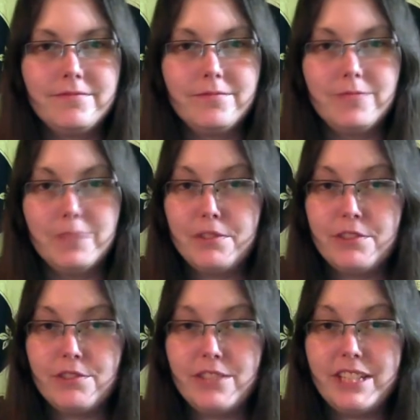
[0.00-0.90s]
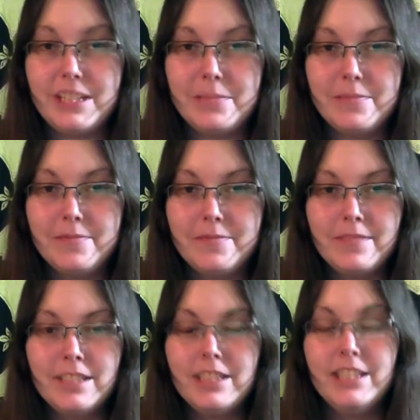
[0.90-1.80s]
Number 3,
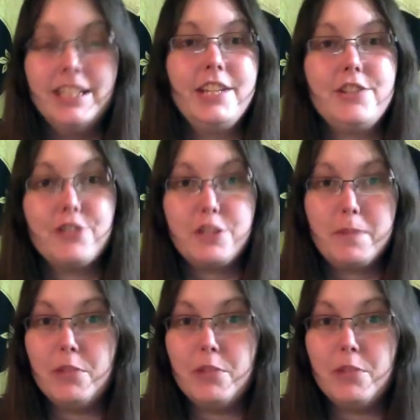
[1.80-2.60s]
your spell